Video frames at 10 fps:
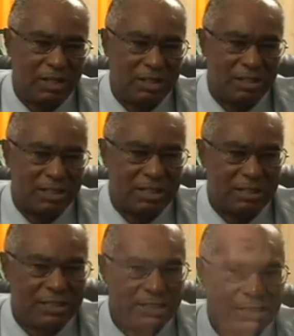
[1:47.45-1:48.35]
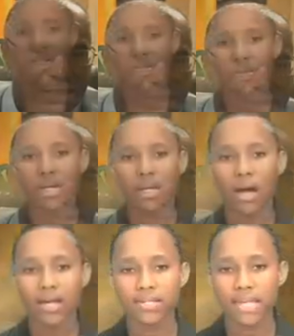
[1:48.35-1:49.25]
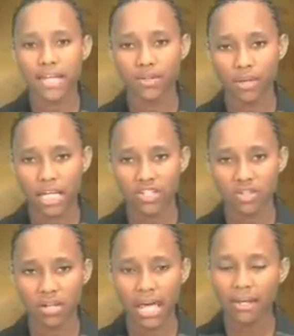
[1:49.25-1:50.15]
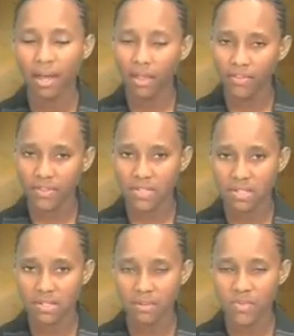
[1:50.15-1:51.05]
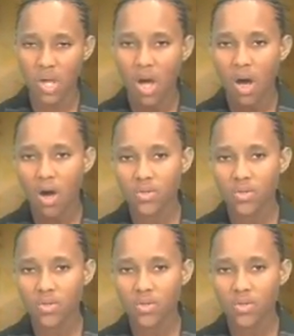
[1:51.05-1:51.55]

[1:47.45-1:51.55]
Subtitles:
Kitts and Nevis to enhance education and health systems